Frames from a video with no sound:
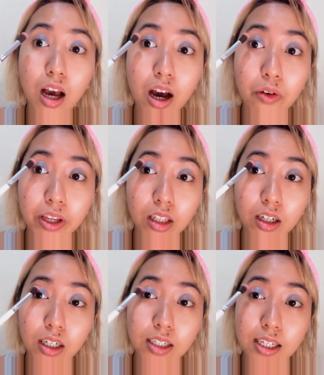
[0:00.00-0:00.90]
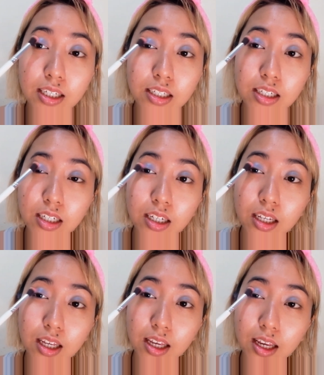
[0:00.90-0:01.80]
I learned it.
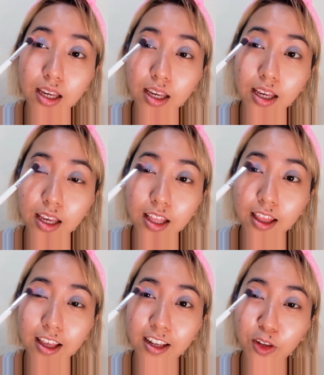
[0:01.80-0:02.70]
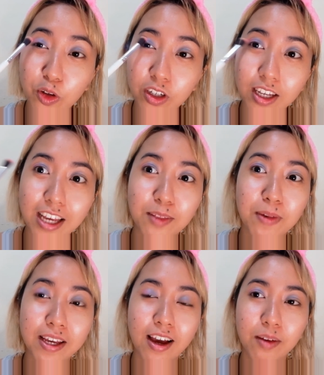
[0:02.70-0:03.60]
And then look at
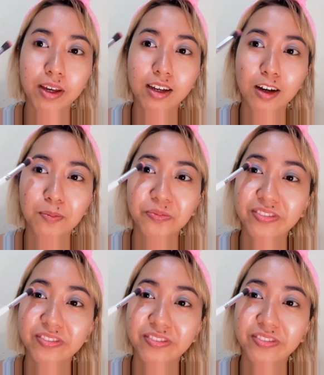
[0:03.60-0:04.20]
my eye makeup.